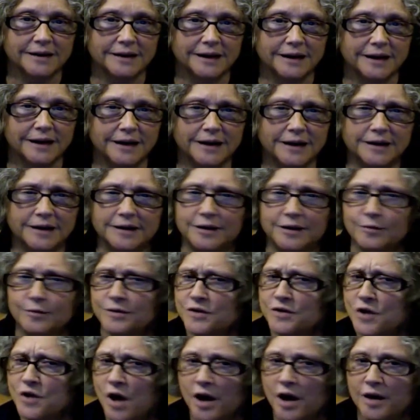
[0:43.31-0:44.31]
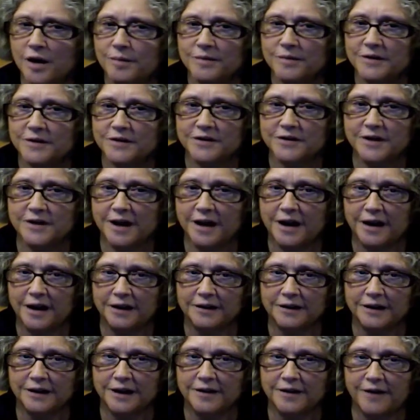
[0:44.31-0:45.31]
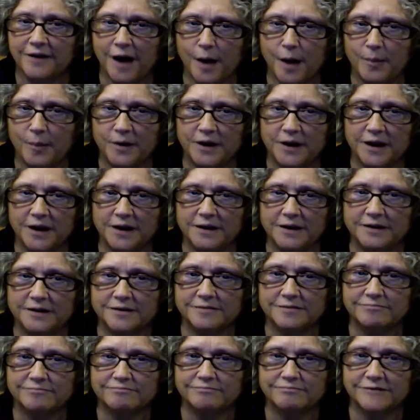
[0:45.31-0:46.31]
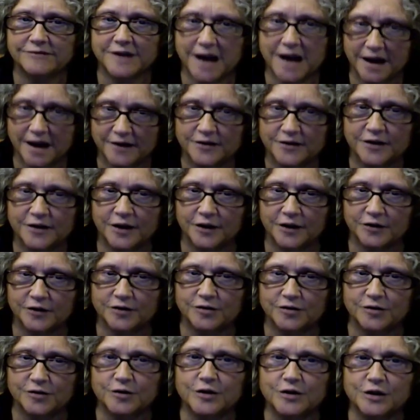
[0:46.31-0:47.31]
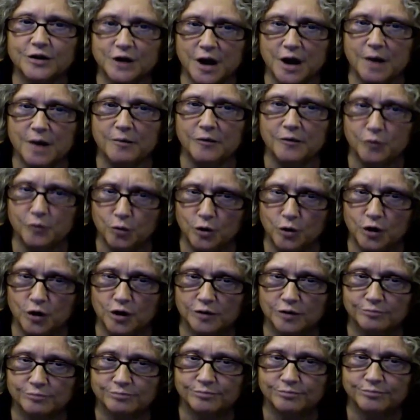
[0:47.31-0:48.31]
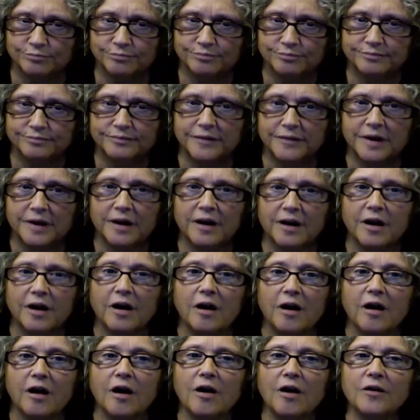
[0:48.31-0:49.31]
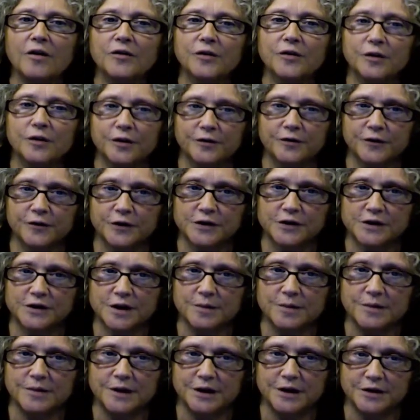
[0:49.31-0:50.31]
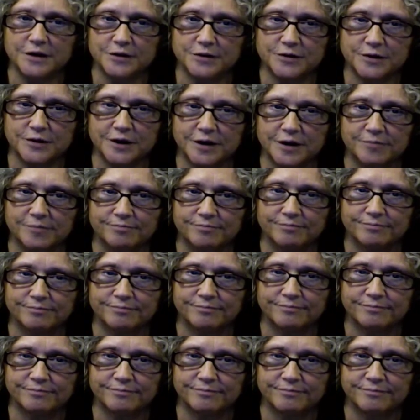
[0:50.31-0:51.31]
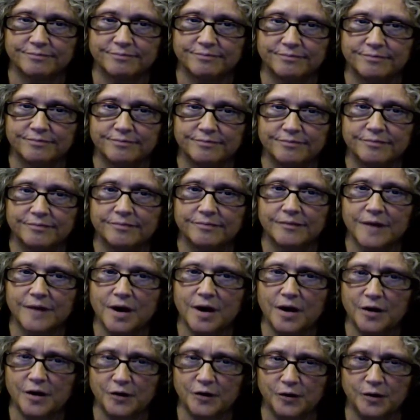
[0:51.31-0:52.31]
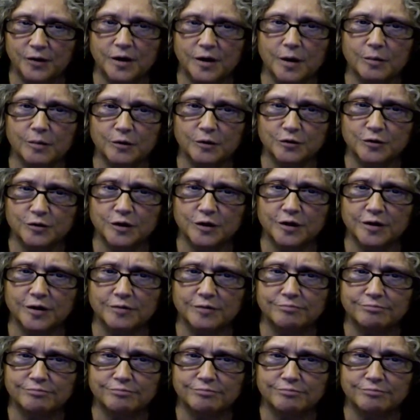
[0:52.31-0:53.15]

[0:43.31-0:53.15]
And it was not a mistake to give Happy Days tax cuts during time of war. Also the first time in history. Also a couple trillion.